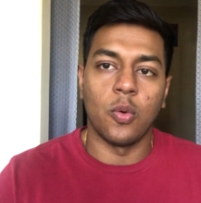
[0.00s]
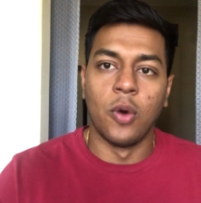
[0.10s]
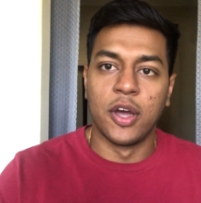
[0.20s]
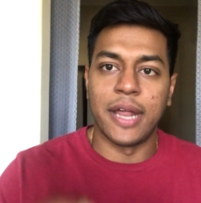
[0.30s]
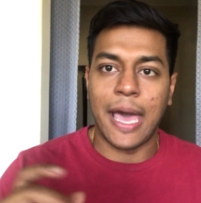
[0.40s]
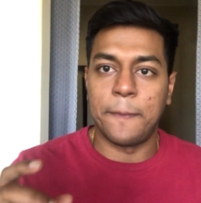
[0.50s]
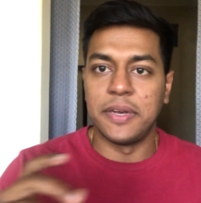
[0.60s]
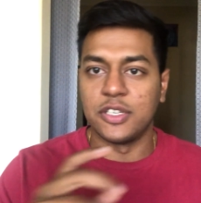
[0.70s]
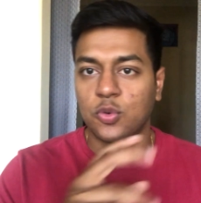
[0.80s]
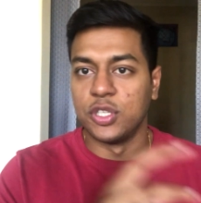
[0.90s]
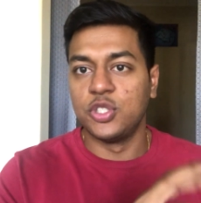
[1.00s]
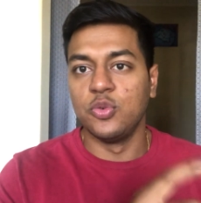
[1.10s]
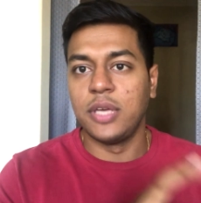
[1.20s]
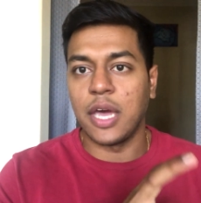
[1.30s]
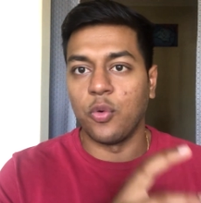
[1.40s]
what could happen is once
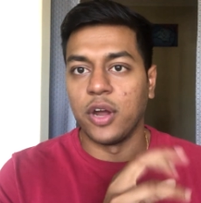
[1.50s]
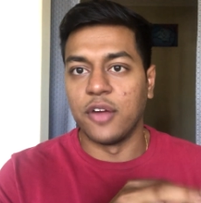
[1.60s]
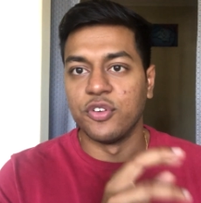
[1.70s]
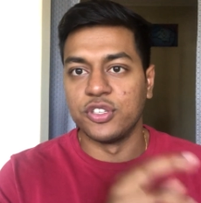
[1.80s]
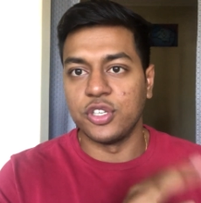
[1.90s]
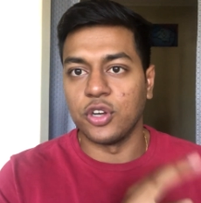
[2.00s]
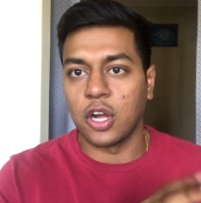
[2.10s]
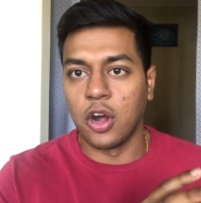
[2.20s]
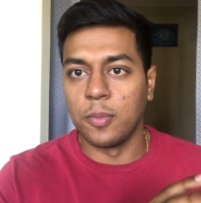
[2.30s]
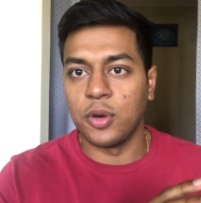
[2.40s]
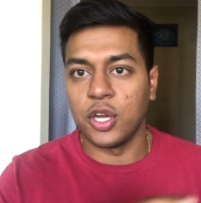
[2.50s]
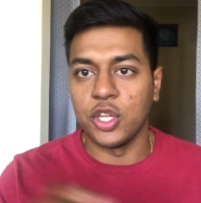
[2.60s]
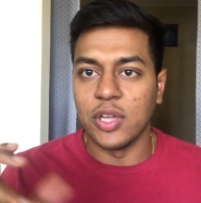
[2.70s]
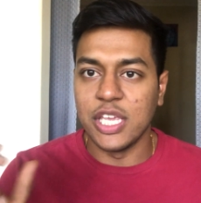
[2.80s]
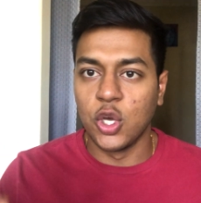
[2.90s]
you get whatever is in your karma,
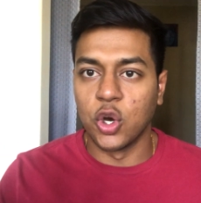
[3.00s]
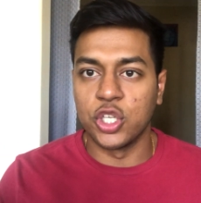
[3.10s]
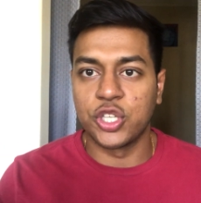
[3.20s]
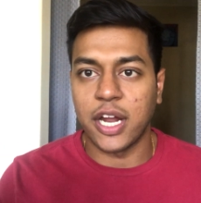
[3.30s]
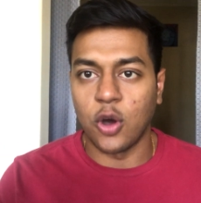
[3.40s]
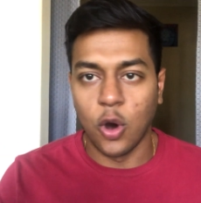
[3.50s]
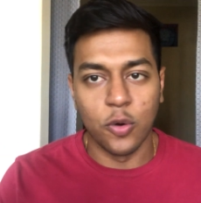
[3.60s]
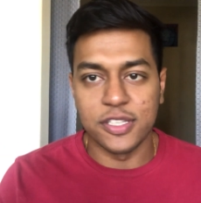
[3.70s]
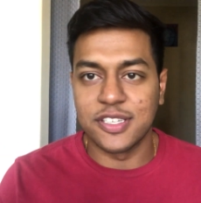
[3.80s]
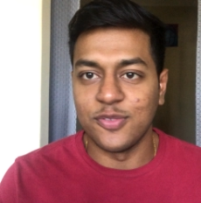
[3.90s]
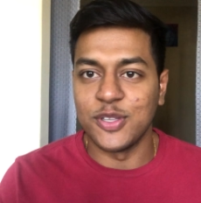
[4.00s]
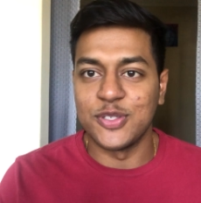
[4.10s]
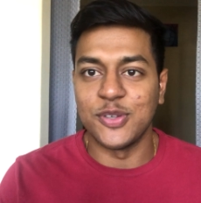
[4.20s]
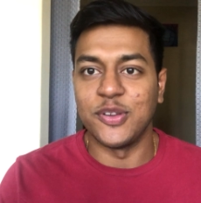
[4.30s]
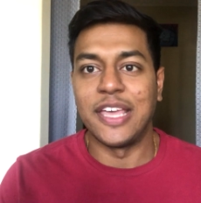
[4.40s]
your ego could try to always
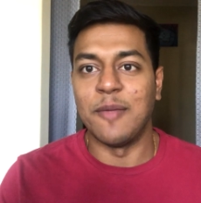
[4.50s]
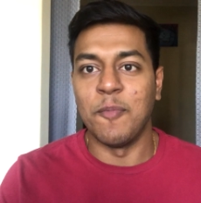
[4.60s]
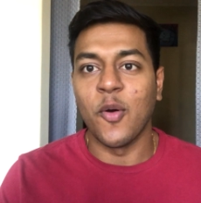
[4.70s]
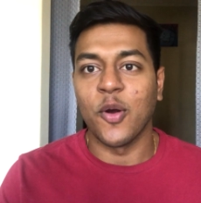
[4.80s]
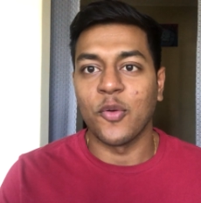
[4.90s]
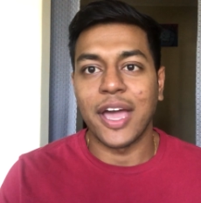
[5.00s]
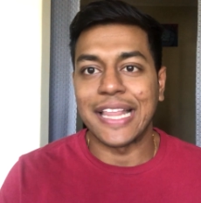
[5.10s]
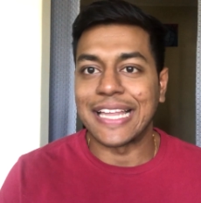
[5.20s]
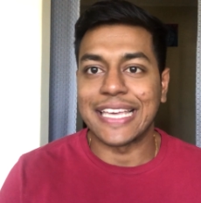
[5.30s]
convince you to get more, right?